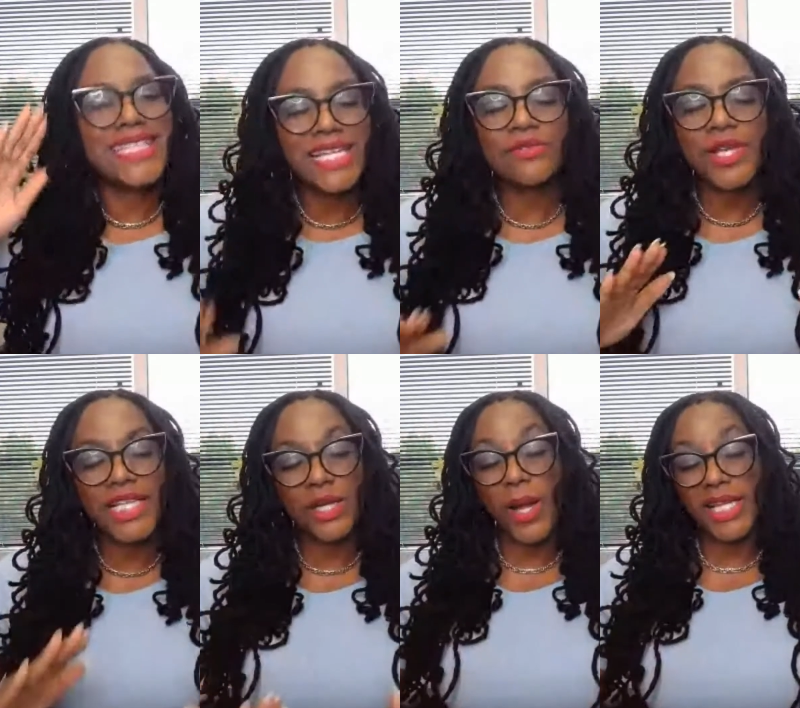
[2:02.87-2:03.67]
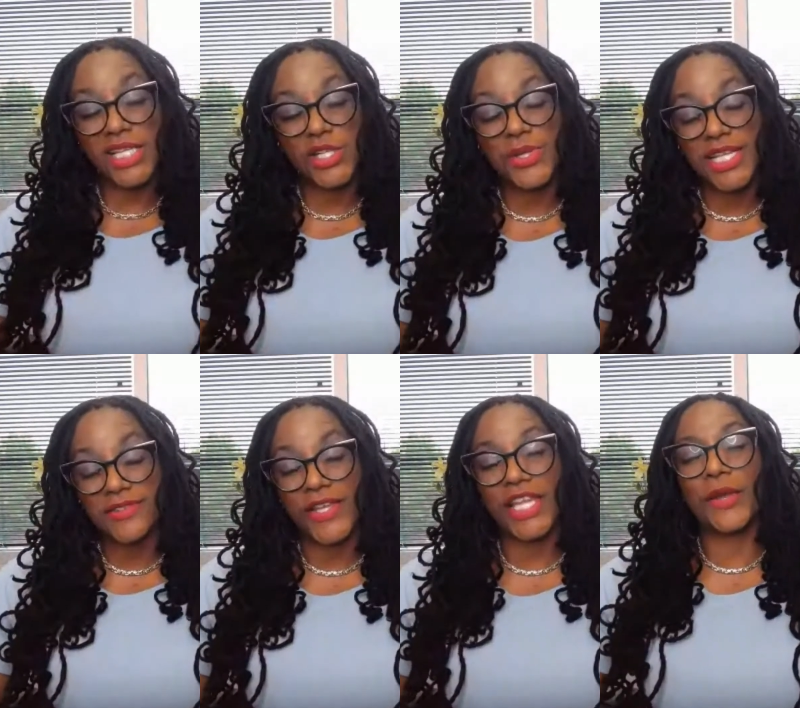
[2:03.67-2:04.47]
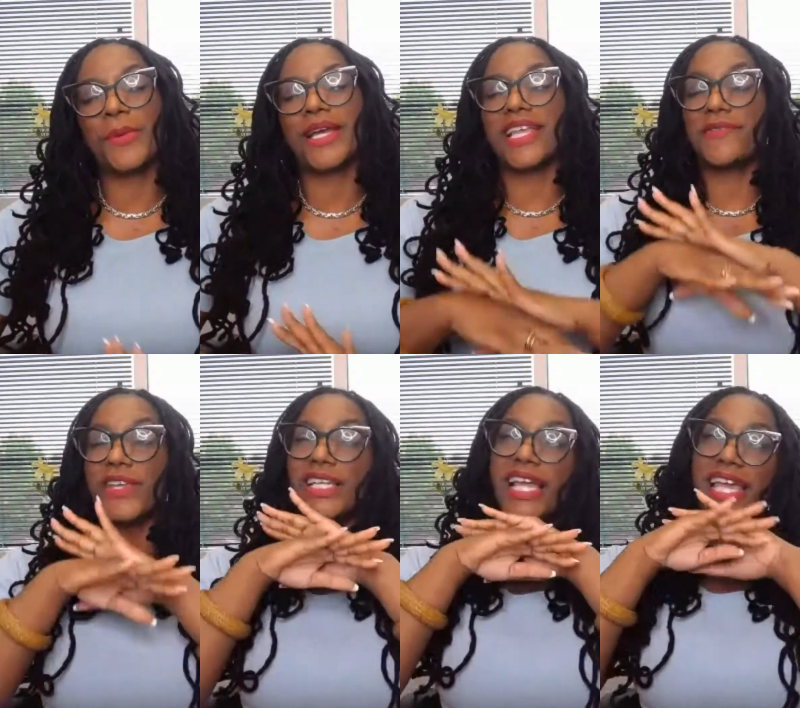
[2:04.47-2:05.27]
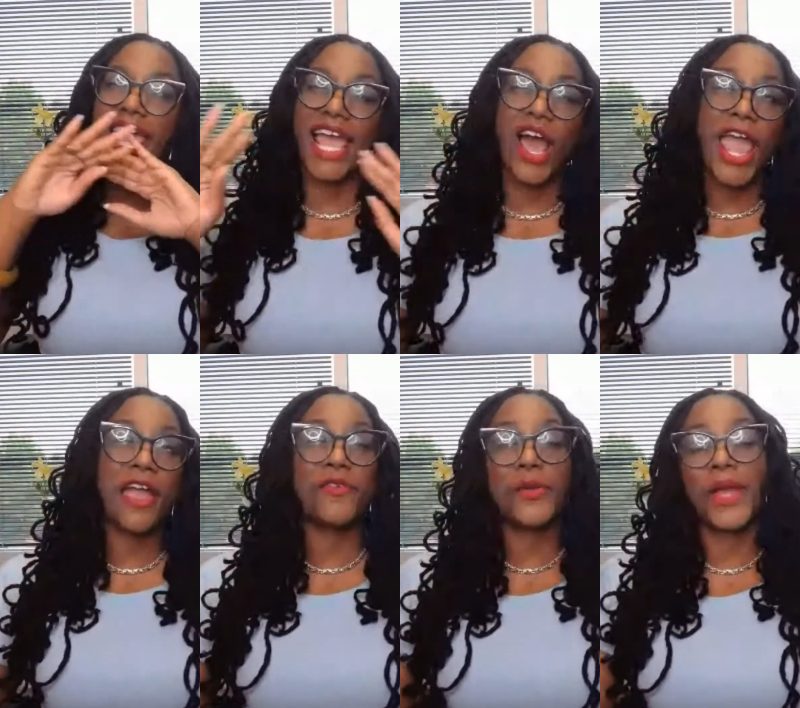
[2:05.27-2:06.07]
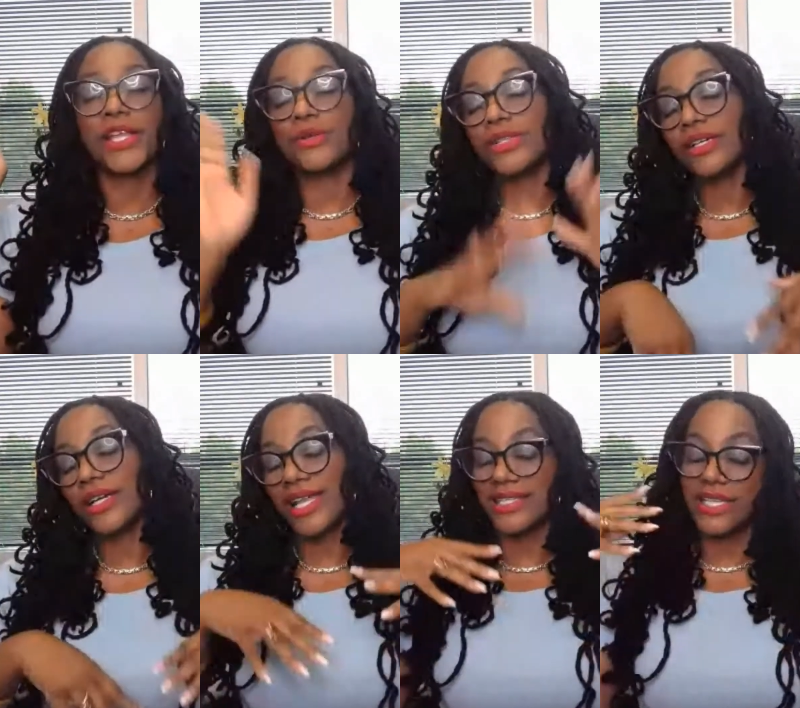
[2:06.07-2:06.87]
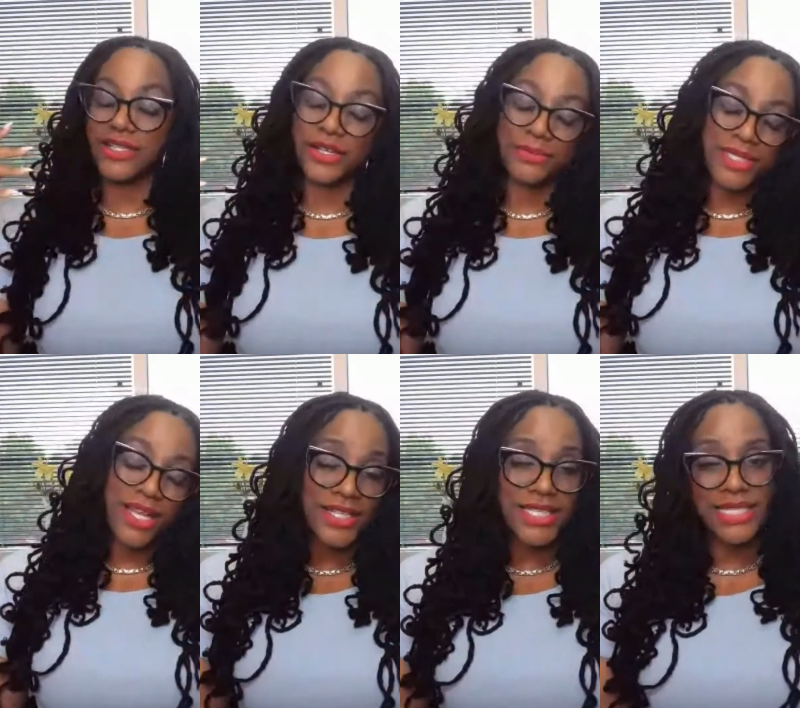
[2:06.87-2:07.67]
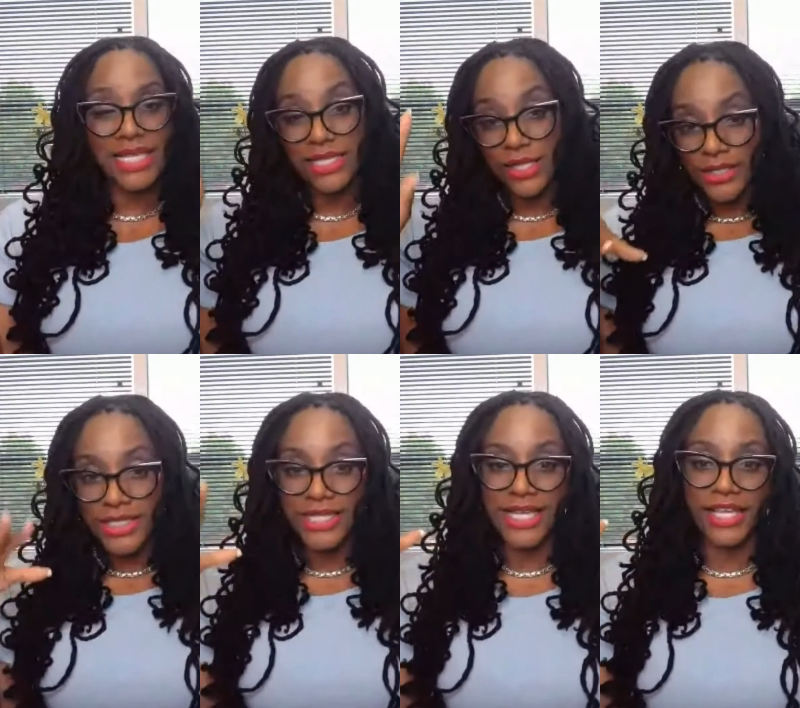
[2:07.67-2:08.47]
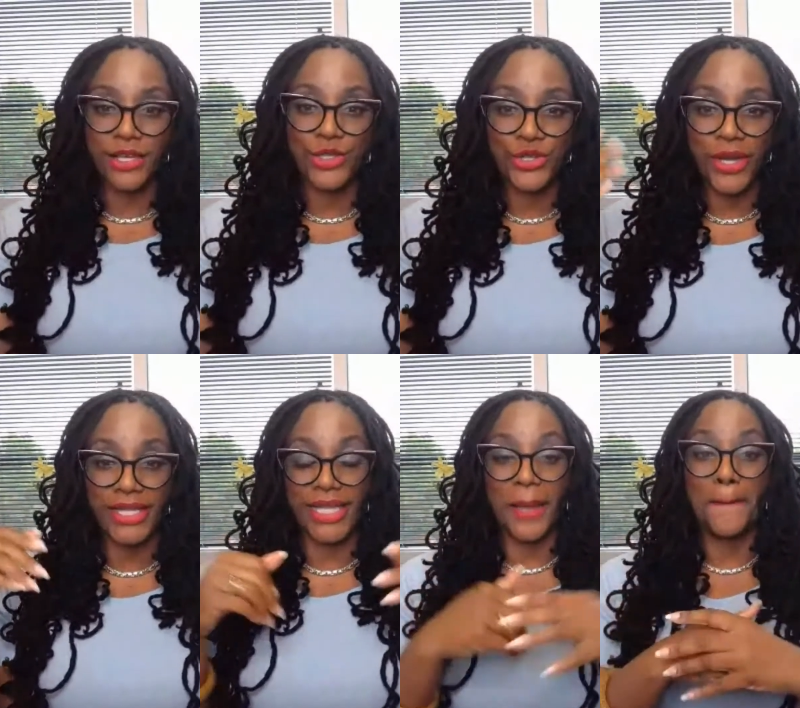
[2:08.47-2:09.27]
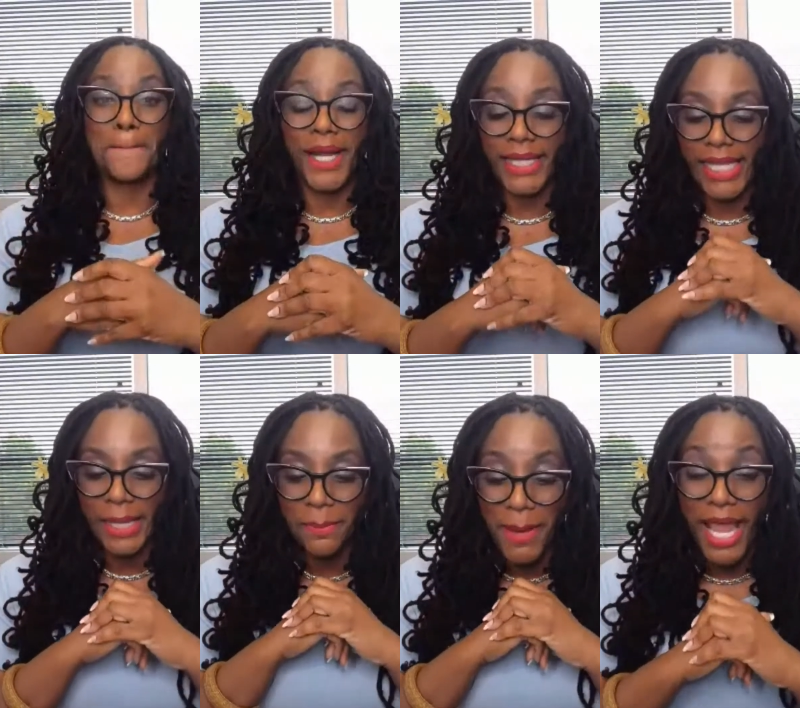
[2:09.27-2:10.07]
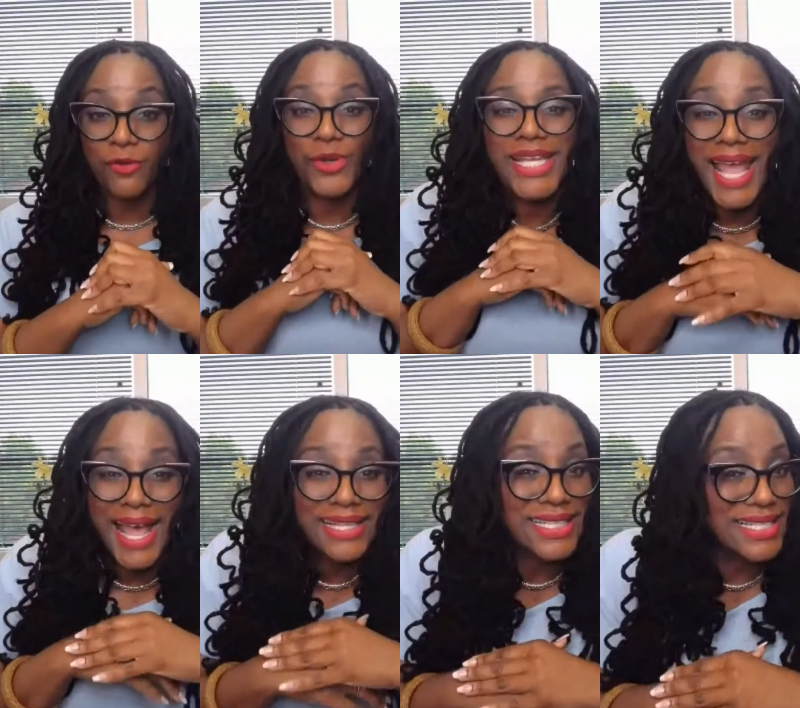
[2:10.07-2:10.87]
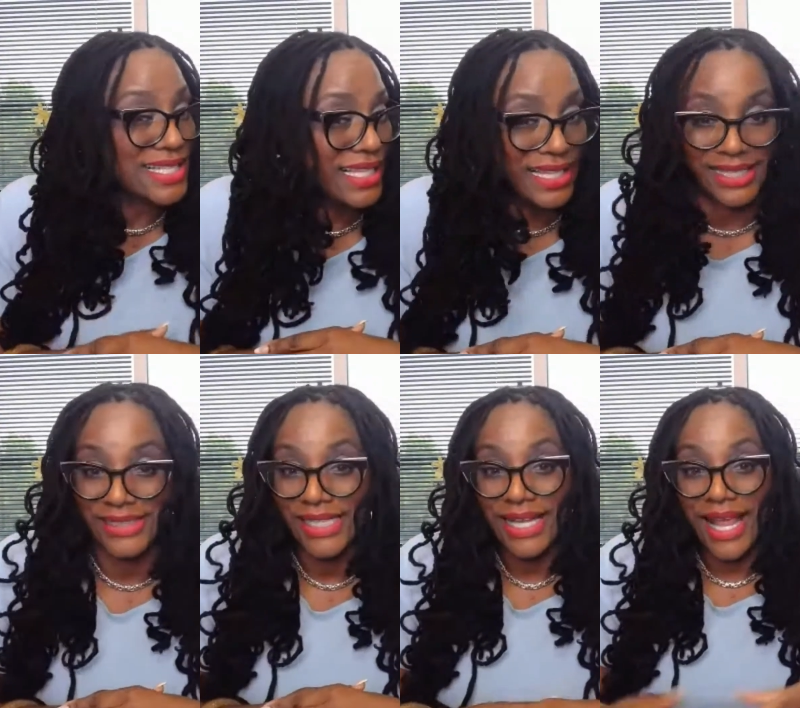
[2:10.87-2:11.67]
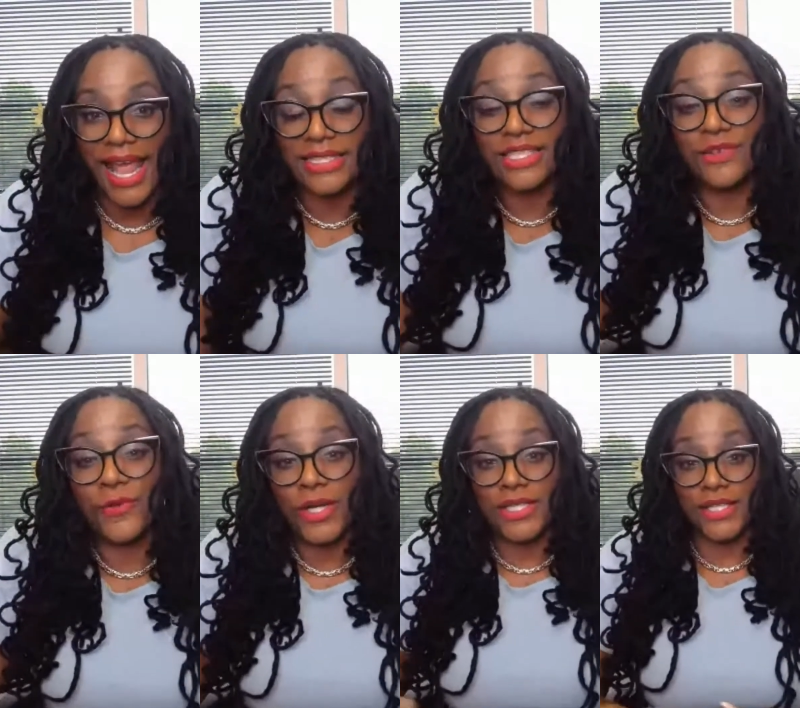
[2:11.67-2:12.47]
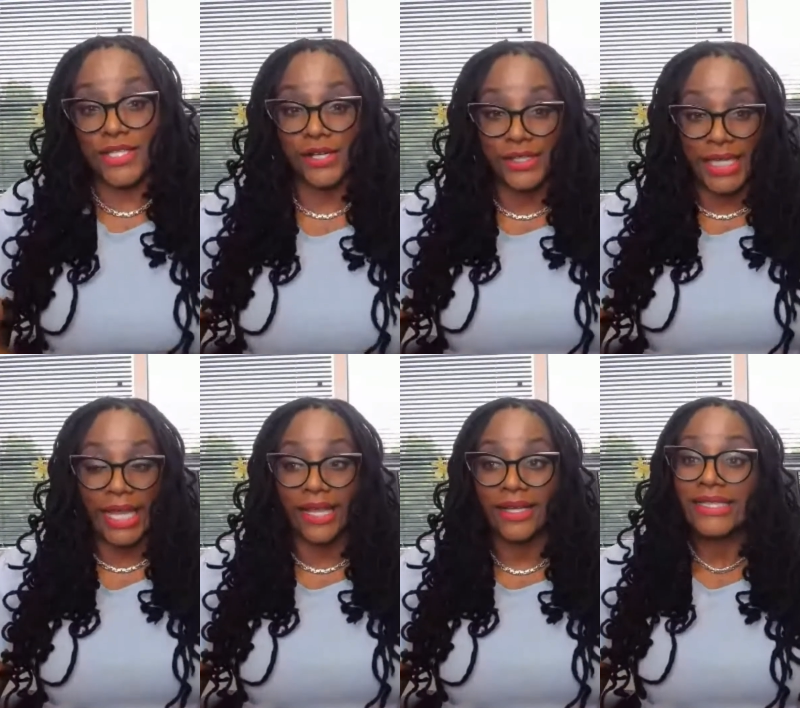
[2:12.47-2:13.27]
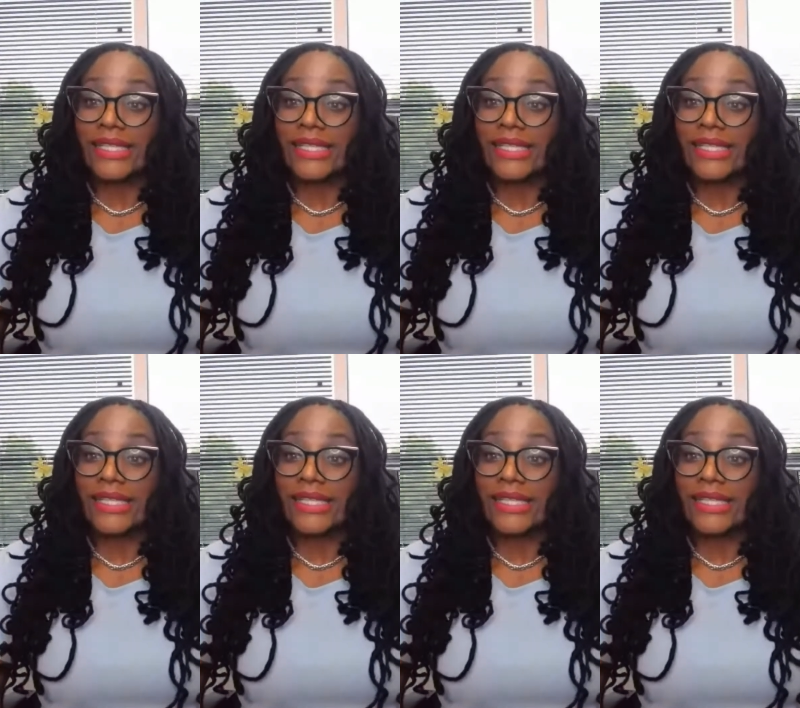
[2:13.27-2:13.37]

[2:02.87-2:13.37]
didn't really want to do this video because I feel like everywhere you look, it's the term narcissist, and you're trending. But in my reality, as a divorce attorney,